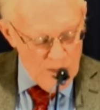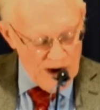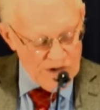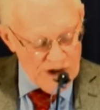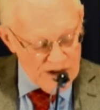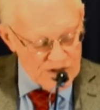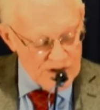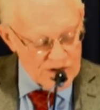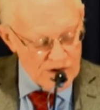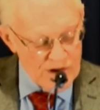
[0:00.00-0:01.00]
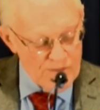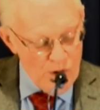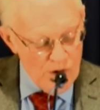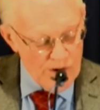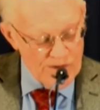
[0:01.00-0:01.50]
bring justice to the
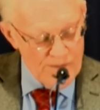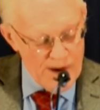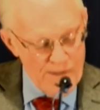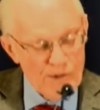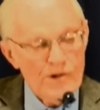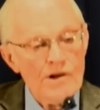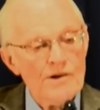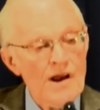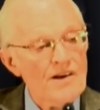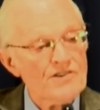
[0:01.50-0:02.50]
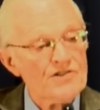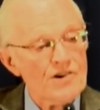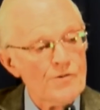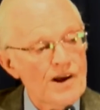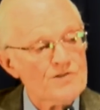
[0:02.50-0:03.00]
poor of the people, not just
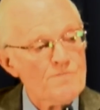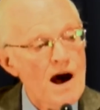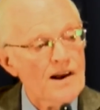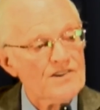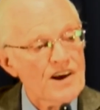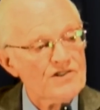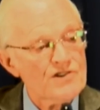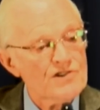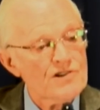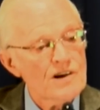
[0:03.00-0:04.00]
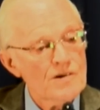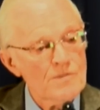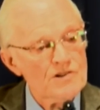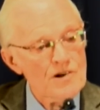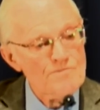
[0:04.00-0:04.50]
the rich politicians,
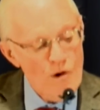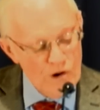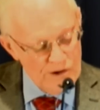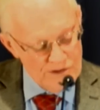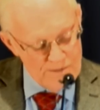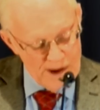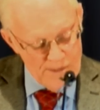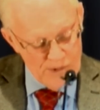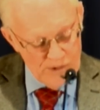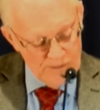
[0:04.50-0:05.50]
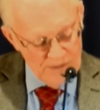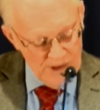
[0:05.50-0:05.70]
but the poor of the people.